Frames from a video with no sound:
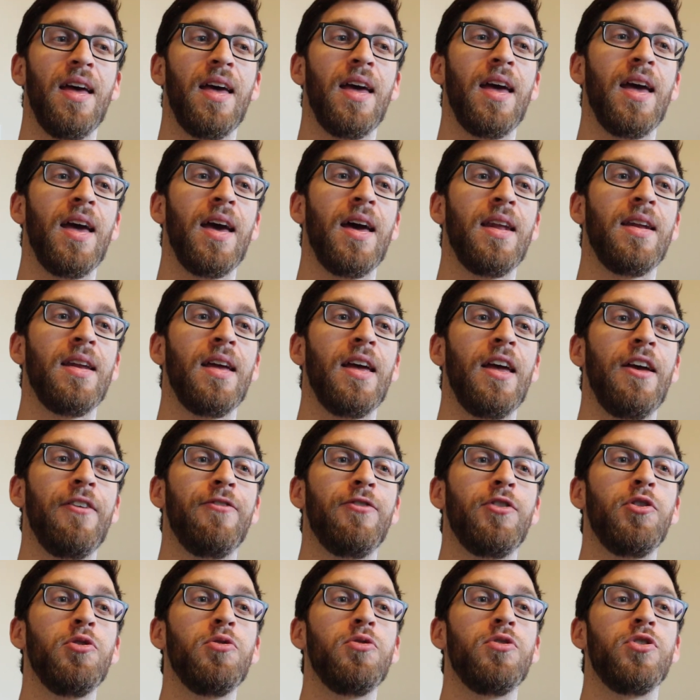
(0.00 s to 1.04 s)
And
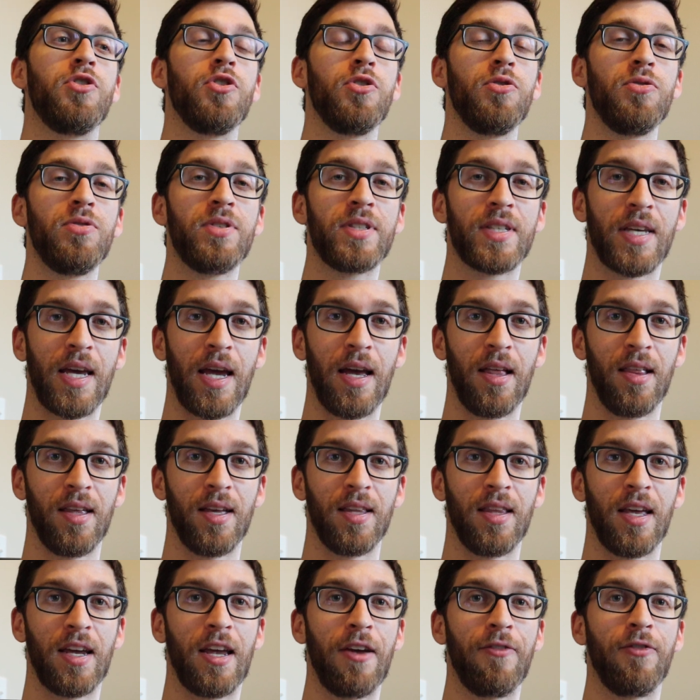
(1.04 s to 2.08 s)
if you do scale
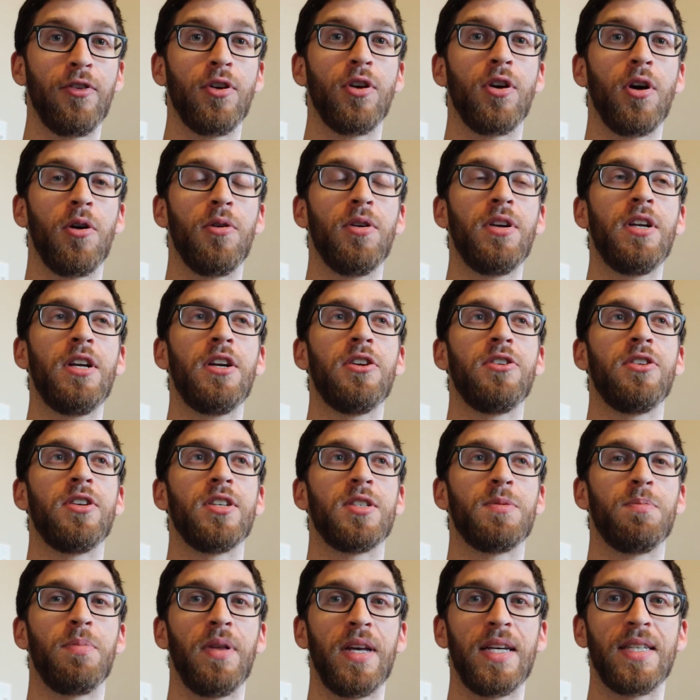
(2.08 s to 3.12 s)
it, like if you go into your
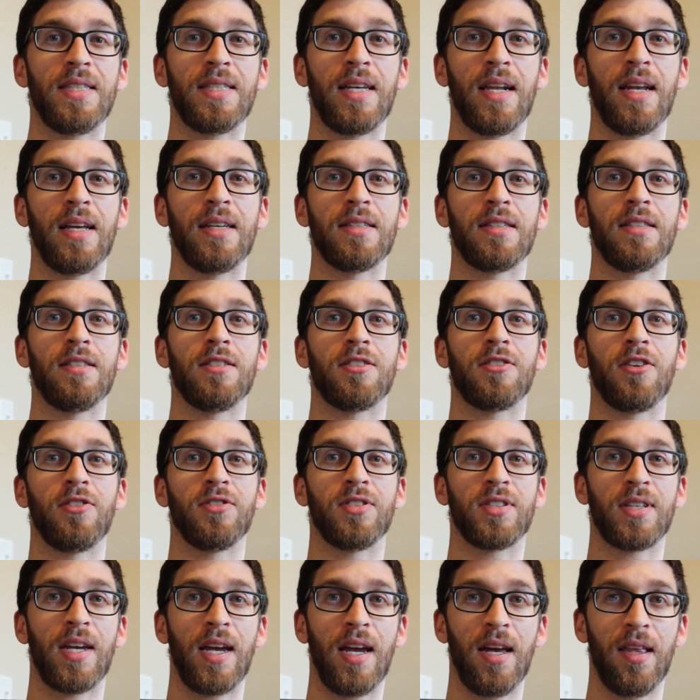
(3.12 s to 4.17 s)
display settings and start
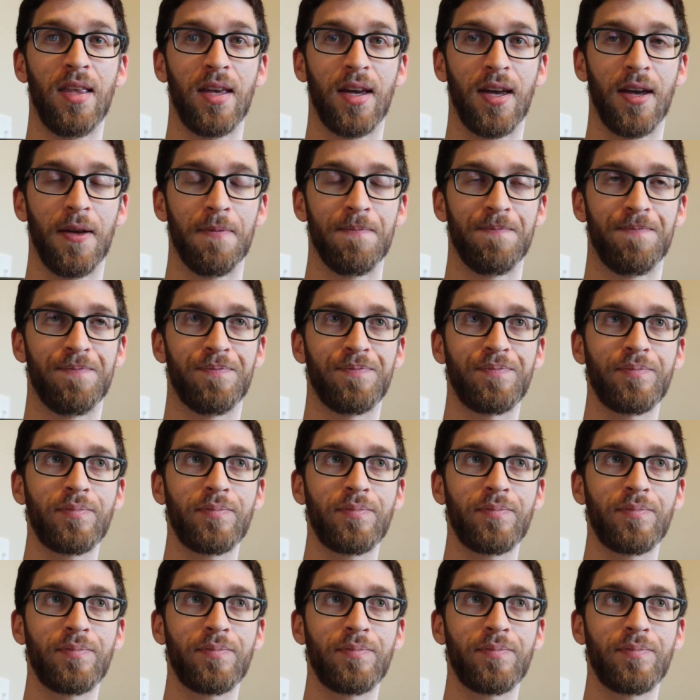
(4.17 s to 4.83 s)
scaling it,